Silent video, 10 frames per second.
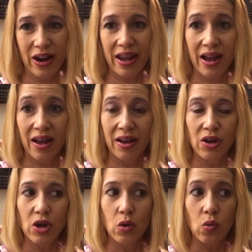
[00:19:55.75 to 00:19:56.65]
I had
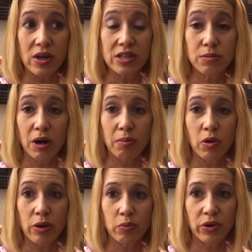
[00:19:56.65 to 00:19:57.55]
one smart
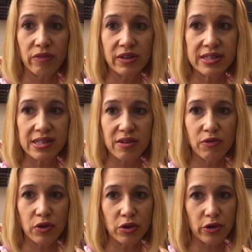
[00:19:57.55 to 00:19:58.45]
point previously
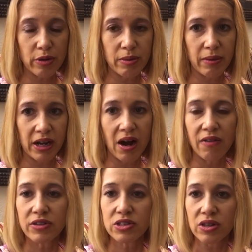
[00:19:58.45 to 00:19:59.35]
for the cream in my
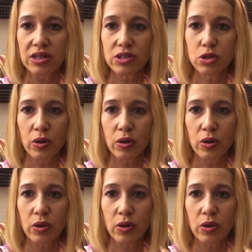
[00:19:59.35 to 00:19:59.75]
coffee, so that's